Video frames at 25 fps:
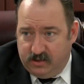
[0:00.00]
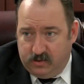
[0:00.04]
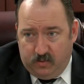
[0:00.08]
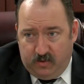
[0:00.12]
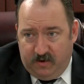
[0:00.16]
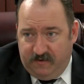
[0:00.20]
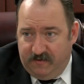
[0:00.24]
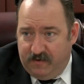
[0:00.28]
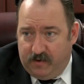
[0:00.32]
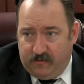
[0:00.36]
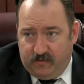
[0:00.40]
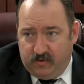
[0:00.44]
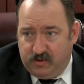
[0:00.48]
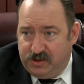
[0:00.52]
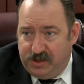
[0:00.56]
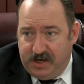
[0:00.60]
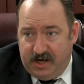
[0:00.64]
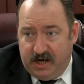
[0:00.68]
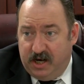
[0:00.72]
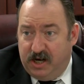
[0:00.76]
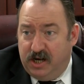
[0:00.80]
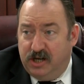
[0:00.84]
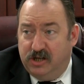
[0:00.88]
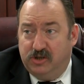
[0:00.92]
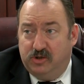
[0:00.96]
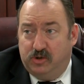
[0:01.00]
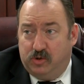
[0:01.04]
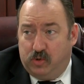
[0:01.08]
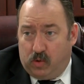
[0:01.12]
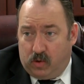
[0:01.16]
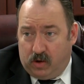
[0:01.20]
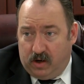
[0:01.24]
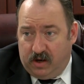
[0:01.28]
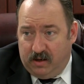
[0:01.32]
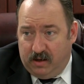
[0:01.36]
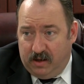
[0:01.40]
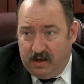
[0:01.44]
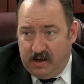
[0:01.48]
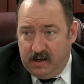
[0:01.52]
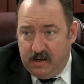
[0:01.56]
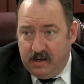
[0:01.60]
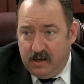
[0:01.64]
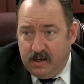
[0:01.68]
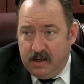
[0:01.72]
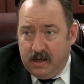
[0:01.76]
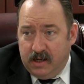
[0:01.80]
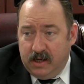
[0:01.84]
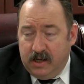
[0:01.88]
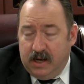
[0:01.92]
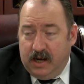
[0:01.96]
than we've ever seen it historically.
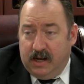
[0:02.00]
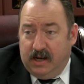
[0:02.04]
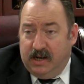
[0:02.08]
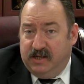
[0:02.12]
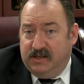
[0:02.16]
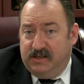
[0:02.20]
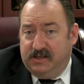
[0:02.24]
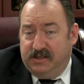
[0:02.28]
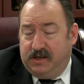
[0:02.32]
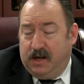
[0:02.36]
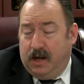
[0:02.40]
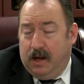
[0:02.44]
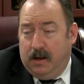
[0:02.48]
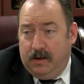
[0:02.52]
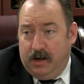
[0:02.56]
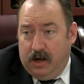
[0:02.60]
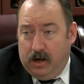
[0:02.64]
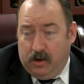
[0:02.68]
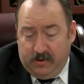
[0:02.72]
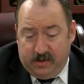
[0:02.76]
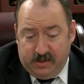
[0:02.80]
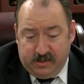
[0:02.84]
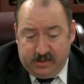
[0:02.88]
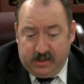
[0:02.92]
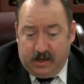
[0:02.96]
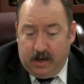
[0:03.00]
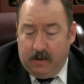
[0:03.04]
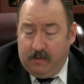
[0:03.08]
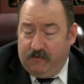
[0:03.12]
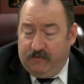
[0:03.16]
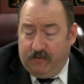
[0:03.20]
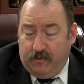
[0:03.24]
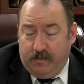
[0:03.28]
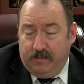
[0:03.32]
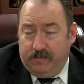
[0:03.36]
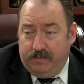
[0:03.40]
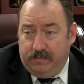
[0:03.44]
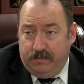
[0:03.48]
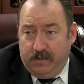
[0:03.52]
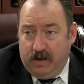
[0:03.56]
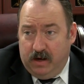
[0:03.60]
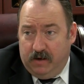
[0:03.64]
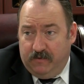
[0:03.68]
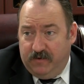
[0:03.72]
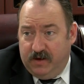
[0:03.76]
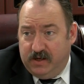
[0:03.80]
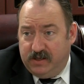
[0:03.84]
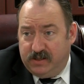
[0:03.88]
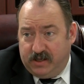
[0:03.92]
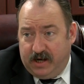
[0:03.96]
And this is you know this is coming from
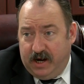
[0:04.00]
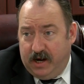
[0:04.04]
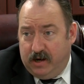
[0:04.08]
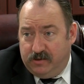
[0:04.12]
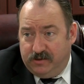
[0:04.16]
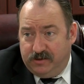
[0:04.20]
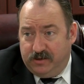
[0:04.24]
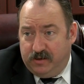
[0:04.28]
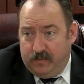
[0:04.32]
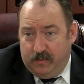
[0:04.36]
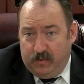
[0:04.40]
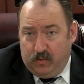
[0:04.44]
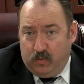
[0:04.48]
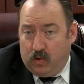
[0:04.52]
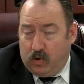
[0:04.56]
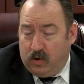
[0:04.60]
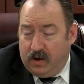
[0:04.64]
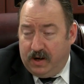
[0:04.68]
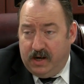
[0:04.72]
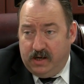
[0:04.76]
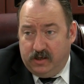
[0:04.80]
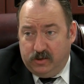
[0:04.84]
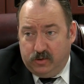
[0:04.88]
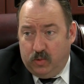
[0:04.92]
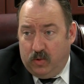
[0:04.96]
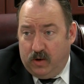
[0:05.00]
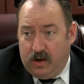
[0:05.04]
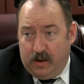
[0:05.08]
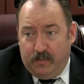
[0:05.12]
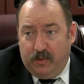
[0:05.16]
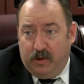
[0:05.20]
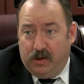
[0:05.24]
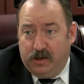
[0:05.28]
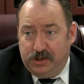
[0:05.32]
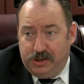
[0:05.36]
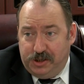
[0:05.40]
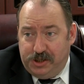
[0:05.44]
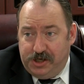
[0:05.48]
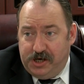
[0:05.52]
investigators that have been working 20 plus